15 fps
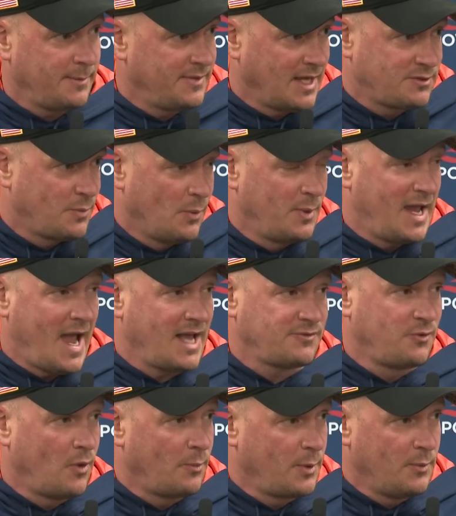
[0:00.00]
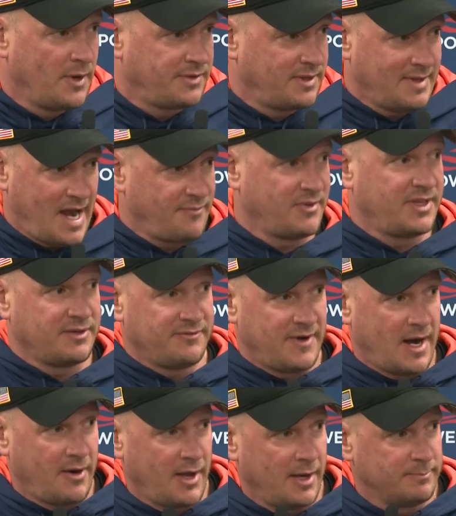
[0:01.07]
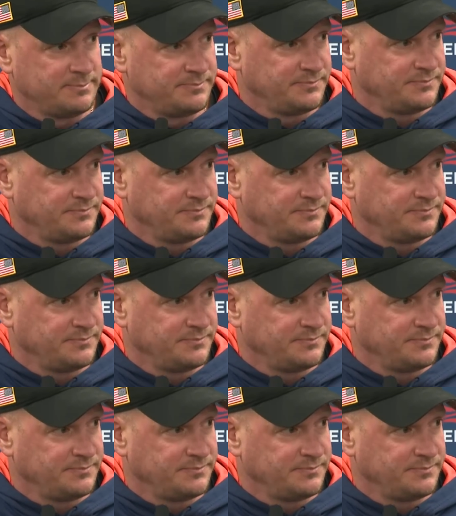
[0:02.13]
I mean, that's what we ask for, and we want everything fired up.